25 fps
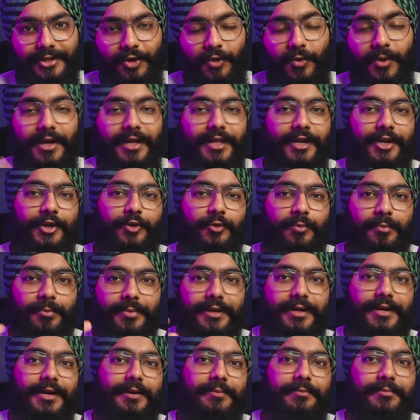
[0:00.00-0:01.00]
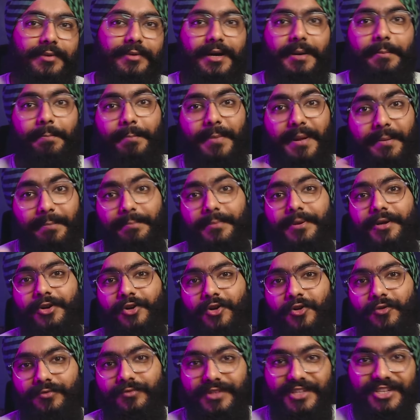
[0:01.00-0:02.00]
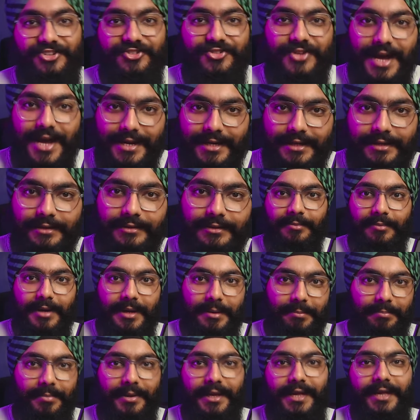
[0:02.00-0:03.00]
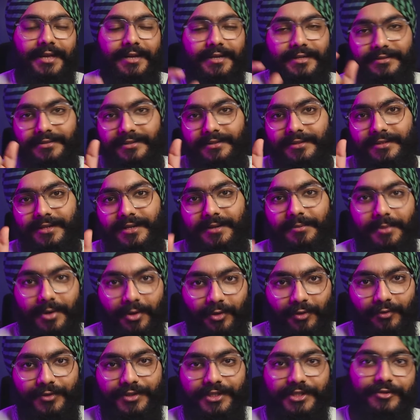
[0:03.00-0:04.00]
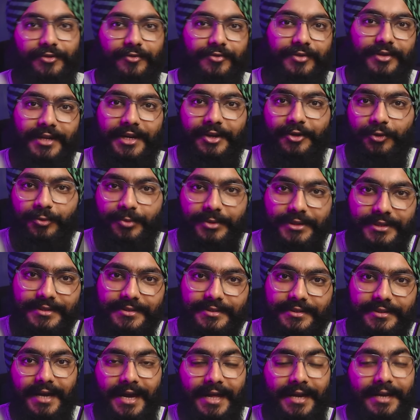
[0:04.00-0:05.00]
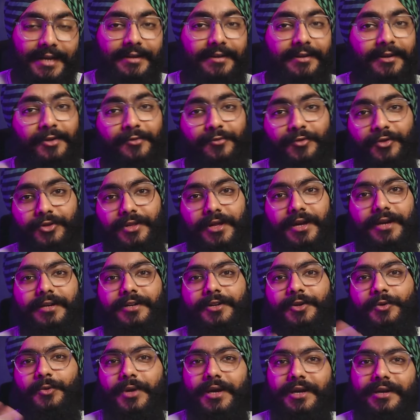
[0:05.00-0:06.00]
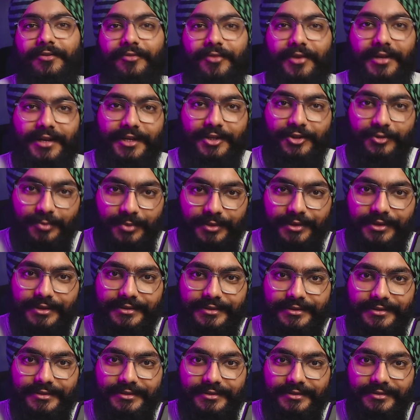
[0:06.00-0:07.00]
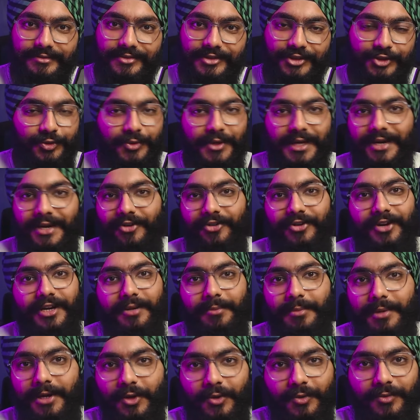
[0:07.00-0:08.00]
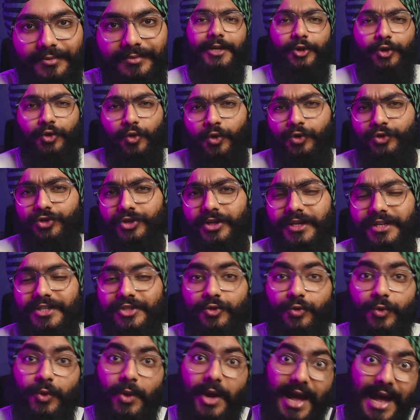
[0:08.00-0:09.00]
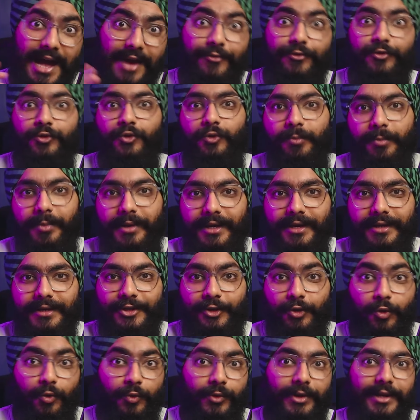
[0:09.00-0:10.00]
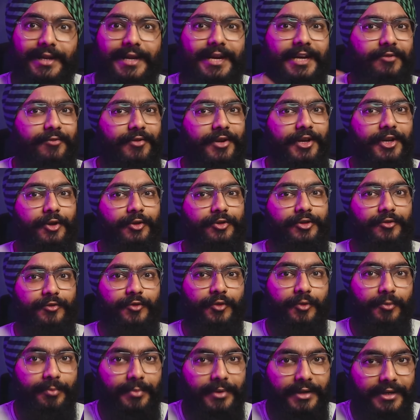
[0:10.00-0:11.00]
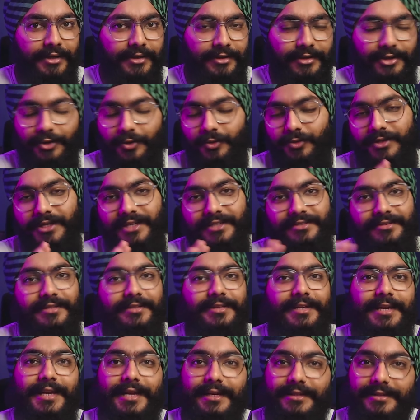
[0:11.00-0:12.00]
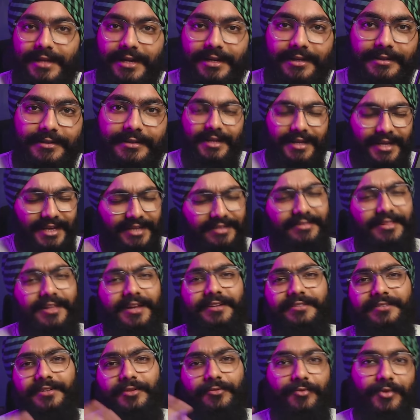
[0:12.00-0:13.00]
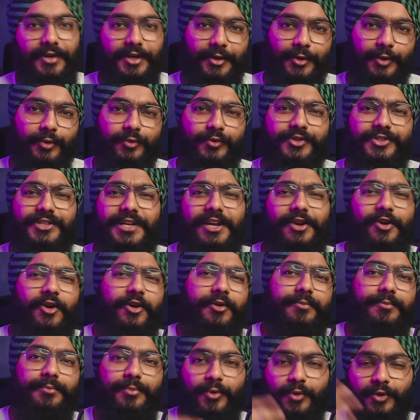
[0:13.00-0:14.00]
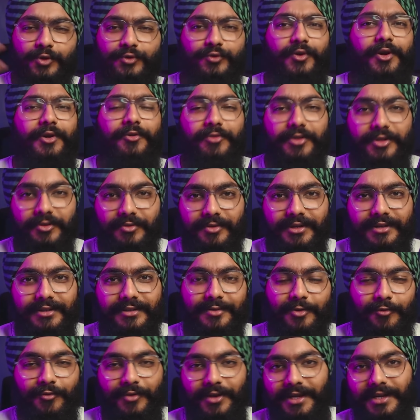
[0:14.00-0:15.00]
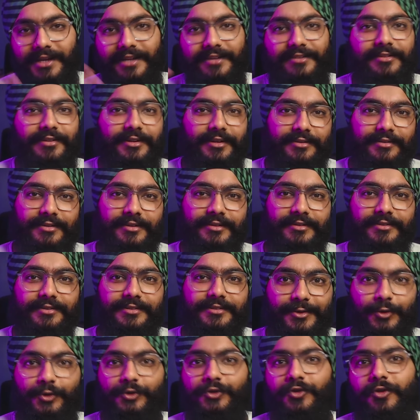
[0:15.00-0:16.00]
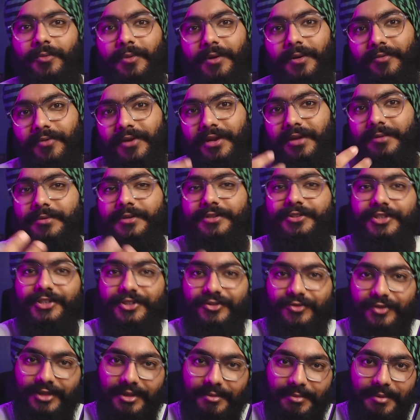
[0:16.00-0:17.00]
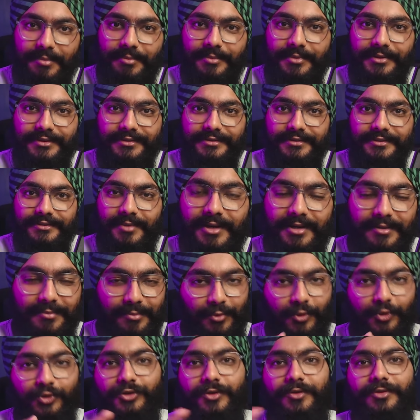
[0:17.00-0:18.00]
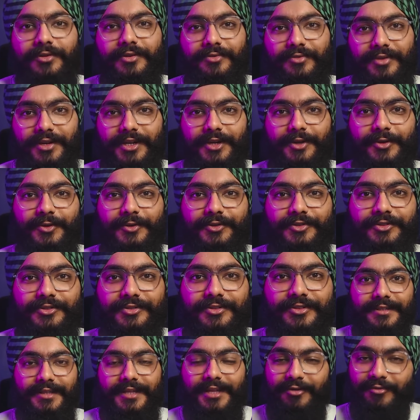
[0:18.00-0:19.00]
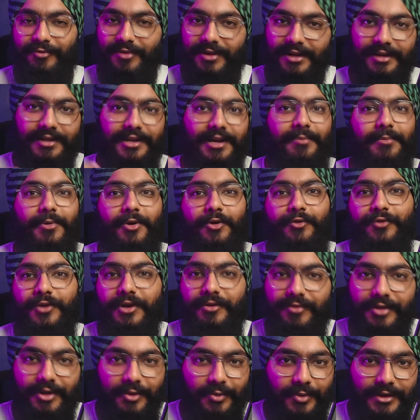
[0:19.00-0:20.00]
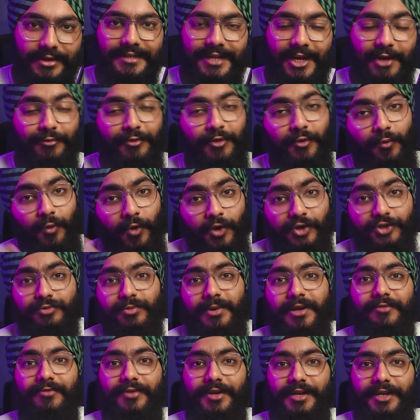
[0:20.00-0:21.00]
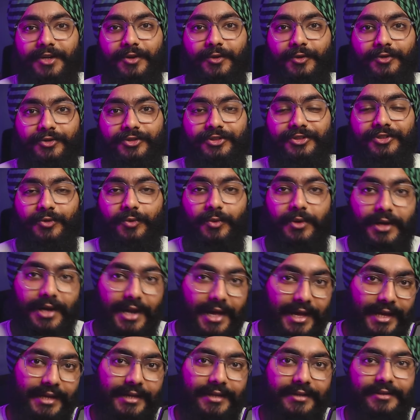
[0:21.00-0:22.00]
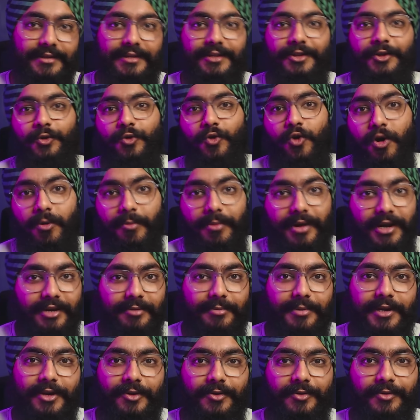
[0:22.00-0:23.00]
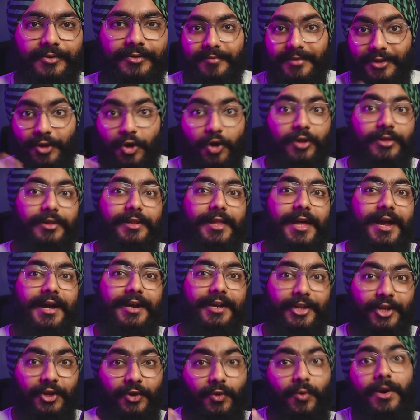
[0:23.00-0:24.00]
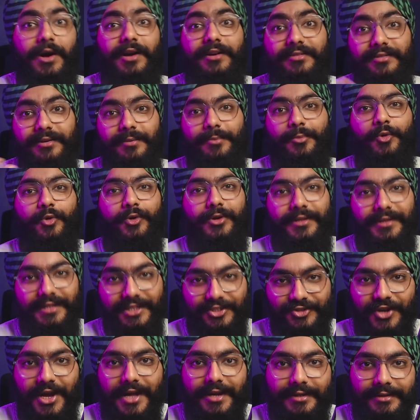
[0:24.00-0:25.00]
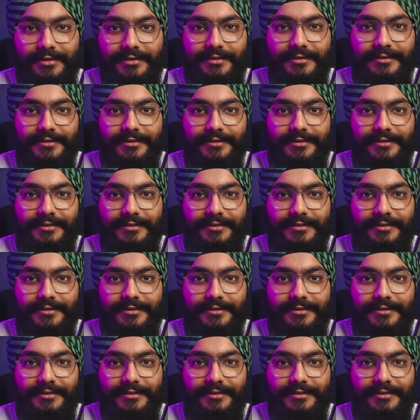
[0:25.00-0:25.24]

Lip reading: you agree to become a member of this channel by paying a certain amount, which is 59 rupees. And in turn for that, you get various perks, which you can read below. Now the question is, do you have to pay? You'll only get videos if you pay. No, there's nothing like that. Yes, there are some videos which I'll not post for everyone for various reasons. Those will be available just for the members. But most of the videos, they will come out for everyone. Now, if you watch my videos, you like, you comment below. With all that, you are supporting the channel.